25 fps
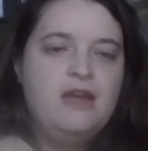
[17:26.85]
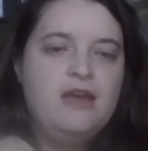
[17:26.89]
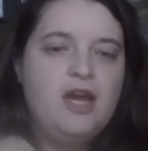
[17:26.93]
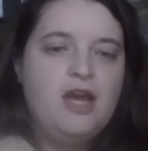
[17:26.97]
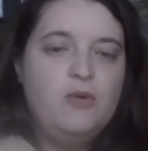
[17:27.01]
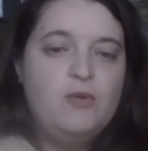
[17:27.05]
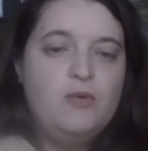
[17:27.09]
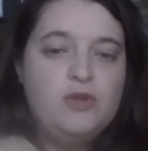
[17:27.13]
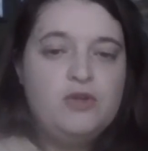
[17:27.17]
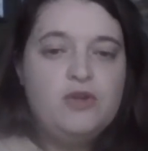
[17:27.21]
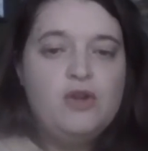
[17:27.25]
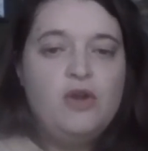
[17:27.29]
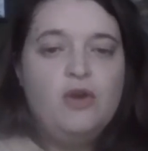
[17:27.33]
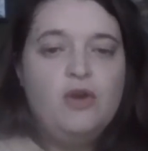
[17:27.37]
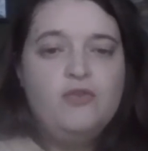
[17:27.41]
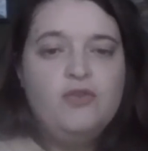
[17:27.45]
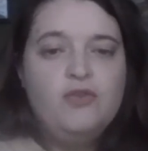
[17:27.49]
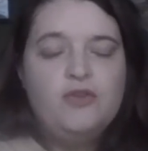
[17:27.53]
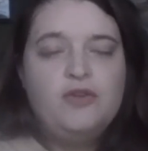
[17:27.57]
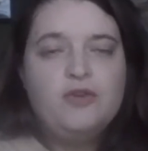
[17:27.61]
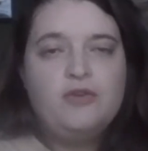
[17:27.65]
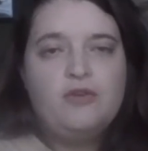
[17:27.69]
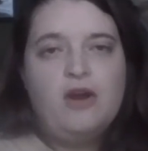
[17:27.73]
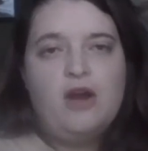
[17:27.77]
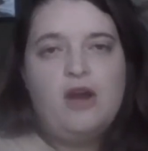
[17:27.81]
I would note
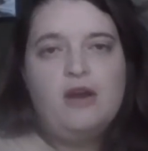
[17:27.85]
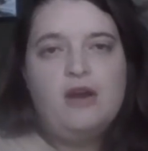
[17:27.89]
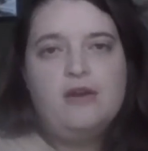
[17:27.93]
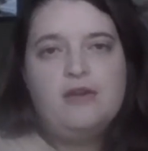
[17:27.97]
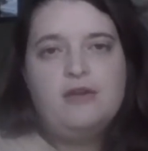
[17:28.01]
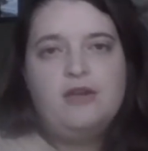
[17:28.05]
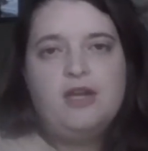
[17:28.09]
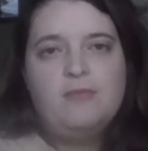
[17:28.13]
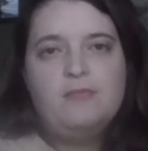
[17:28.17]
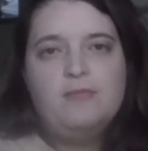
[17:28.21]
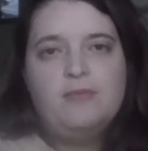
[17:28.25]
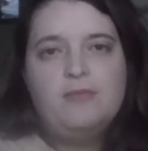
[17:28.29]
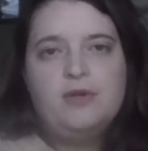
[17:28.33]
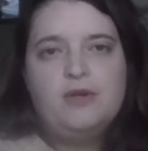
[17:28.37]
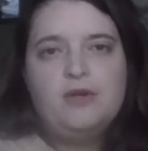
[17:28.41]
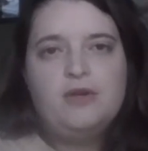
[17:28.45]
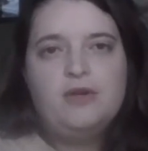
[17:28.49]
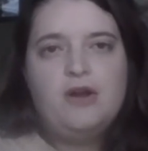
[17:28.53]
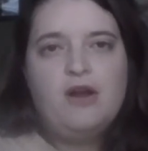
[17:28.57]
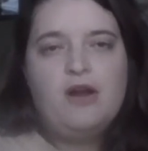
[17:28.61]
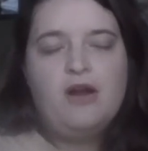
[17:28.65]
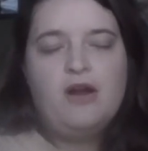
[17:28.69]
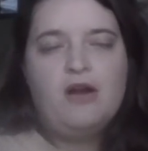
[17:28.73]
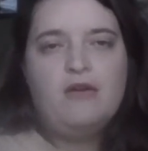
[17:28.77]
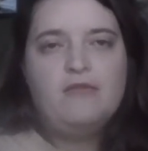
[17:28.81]
that there are a
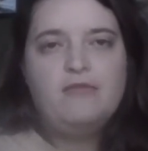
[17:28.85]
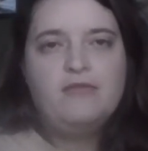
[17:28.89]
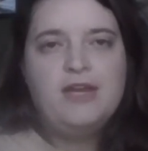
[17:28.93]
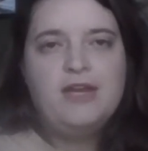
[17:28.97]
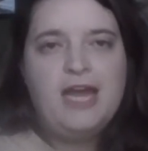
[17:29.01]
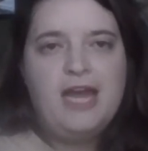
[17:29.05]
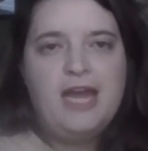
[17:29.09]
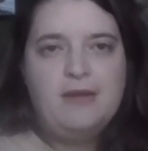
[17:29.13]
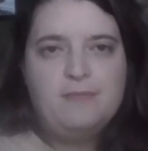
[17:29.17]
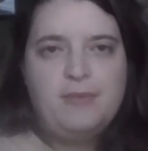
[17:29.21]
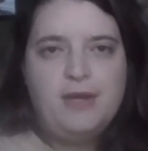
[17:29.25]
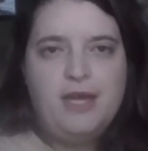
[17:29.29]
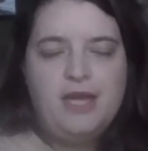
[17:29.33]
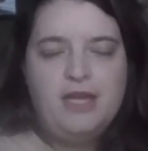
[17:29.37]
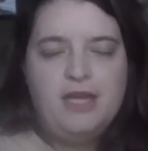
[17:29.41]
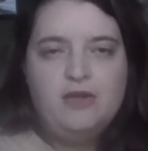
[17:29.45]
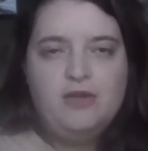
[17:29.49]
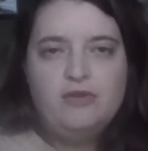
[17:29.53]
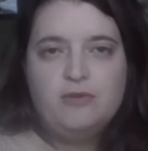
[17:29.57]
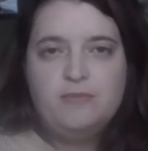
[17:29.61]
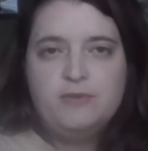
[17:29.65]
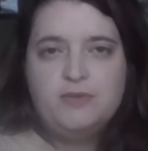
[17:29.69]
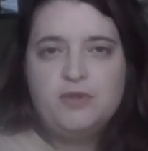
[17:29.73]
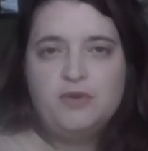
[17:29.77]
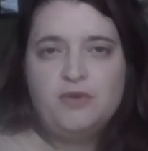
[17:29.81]
number of campaign
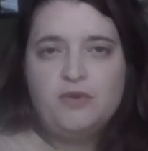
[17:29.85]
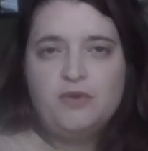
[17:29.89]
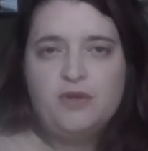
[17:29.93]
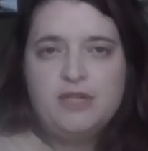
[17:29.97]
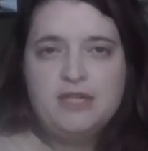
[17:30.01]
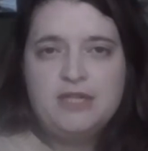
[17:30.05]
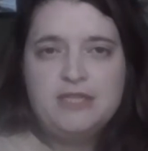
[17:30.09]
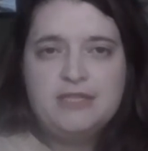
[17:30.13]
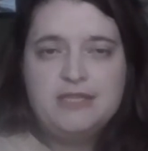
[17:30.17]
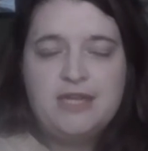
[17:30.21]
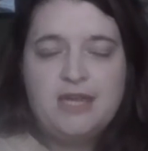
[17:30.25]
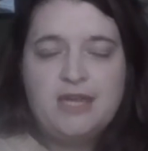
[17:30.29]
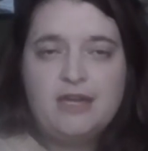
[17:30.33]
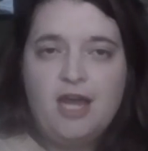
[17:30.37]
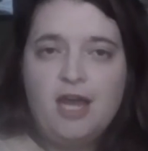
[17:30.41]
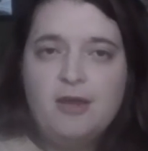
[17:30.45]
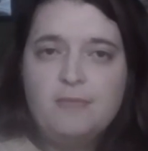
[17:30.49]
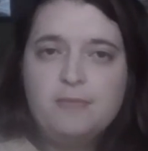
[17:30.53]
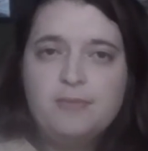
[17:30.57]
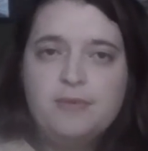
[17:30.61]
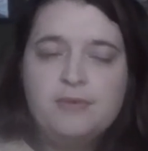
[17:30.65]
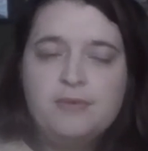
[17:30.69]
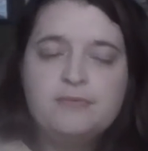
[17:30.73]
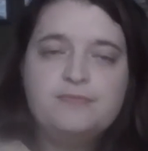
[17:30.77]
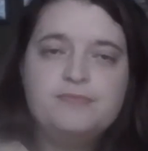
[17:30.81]
groups already set
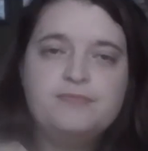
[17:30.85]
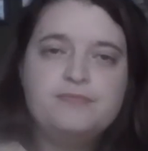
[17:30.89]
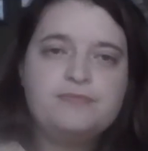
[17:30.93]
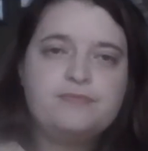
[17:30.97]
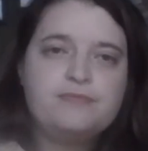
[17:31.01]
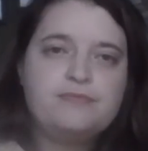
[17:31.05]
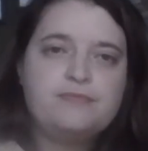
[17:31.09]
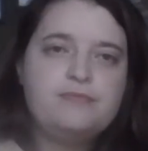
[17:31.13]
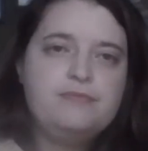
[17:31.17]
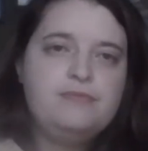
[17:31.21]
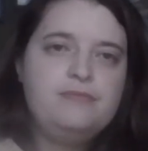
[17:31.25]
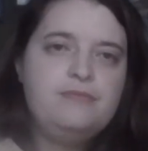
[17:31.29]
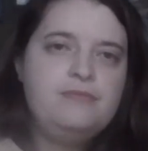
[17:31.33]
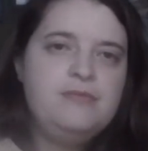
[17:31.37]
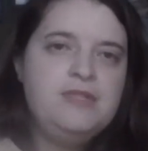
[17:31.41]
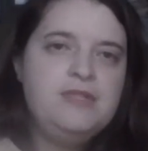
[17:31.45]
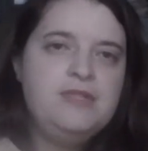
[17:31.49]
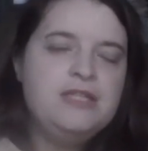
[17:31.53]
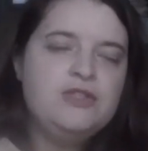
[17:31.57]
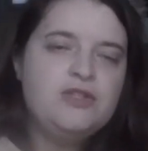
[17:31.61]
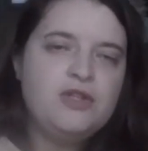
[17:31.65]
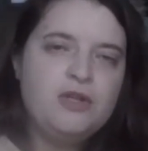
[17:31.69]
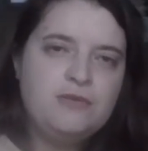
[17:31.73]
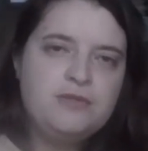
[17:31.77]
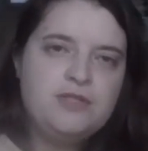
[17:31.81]
up
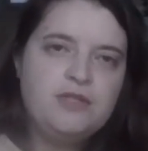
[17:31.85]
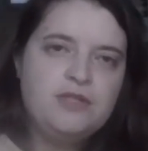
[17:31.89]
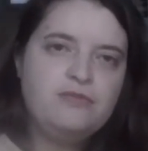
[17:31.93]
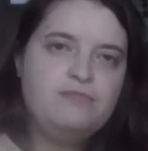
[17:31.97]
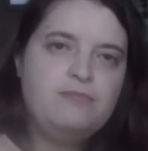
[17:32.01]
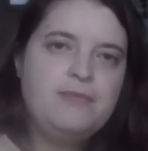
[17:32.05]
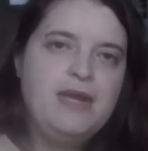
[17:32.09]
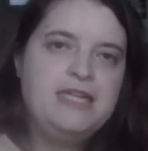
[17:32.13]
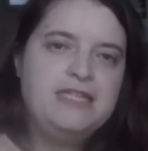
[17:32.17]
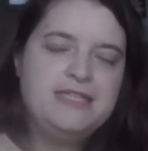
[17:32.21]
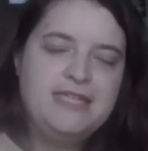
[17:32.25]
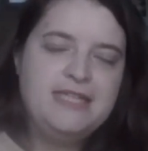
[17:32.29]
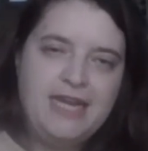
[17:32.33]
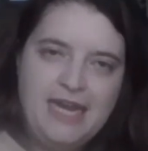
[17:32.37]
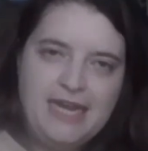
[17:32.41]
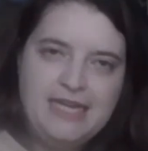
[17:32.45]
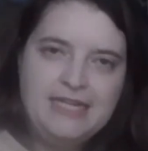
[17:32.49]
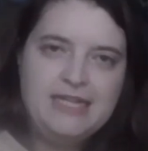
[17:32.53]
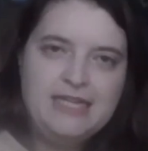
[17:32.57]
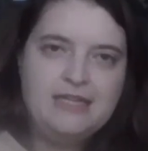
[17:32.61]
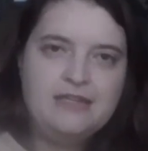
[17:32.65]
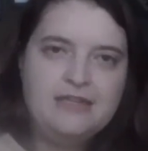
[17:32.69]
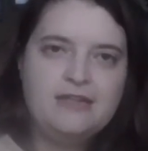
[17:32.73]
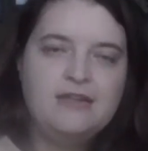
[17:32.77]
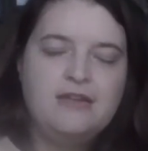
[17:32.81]
in terms of
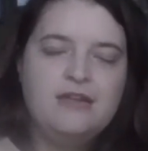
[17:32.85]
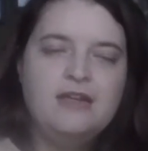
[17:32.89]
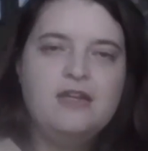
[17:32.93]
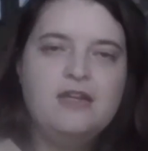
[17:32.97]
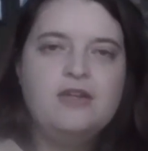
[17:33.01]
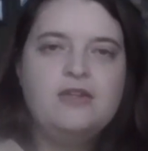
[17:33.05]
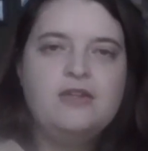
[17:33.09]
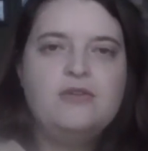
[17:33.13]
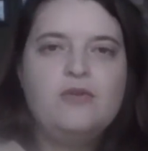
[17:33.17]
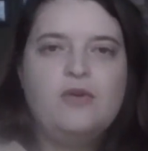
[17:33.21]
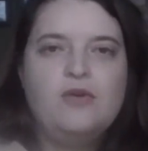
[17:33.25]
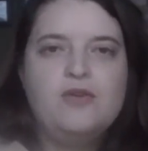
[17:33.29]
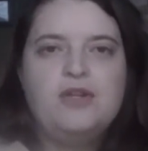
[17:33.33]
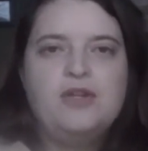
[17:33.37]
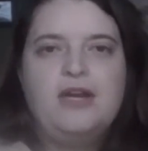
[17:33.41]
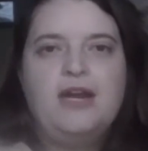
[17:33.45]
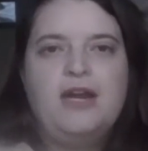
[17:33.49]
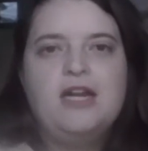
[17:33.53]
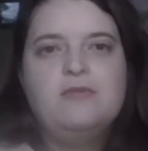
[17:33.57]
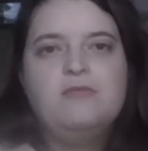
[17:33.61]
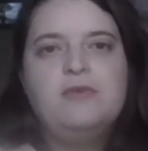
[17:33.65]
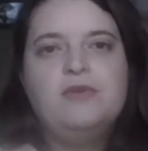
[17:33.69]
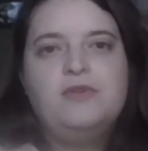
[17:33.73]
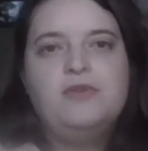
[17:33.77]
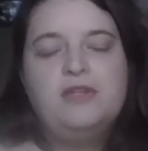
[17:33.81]
maintaining Northern
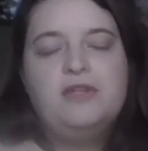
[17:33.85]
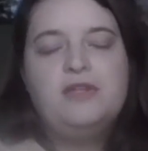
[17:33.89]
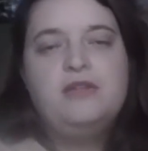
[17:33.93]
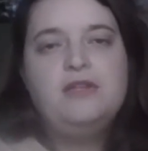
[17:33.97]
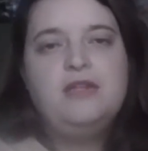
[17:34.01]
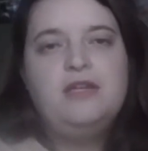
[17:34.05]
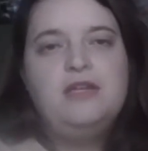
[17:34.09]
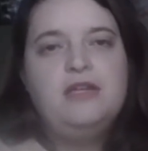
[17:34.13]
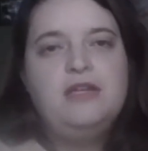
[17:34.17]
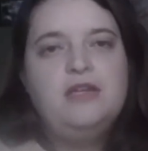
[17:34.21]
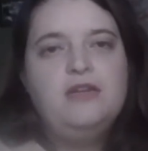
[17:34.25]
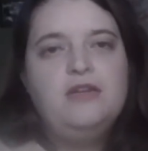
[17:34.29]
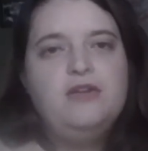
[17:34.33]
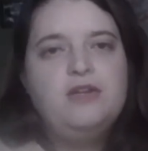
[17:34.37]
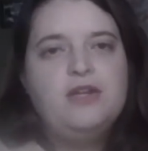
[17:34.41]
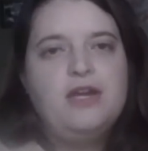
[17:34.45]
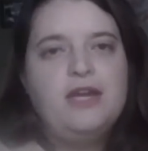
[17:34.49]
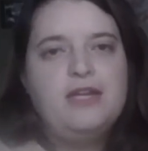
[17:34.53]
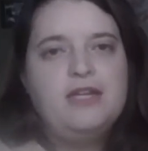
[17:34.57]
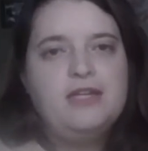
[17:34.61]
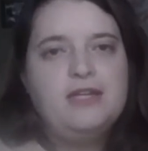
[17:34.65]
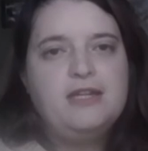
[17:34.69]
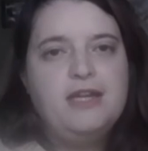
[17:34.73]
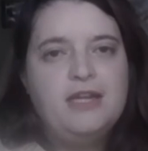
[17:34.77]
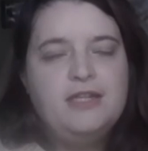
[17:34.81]
Ireland within the
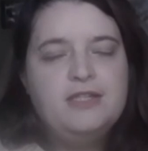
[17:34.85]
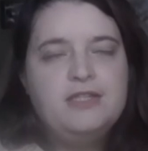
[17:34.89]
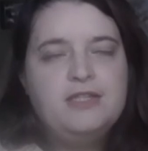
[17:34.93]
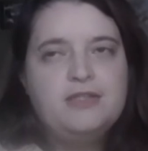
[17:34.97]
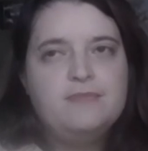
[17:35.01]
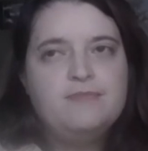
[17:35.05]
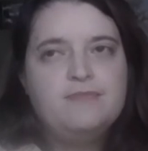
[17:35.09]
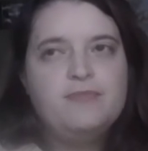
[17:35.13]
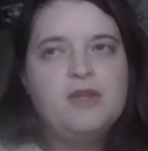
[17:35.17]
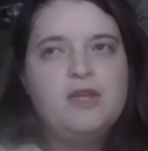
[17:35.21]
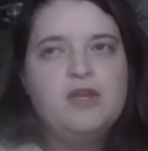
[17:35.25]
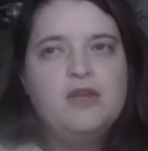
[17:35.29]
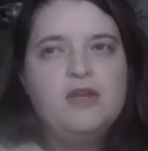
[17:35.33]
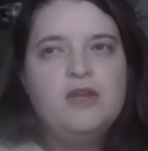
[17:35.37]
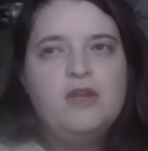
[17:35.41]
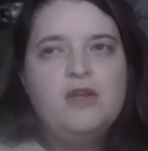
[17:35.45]
United Kingdom.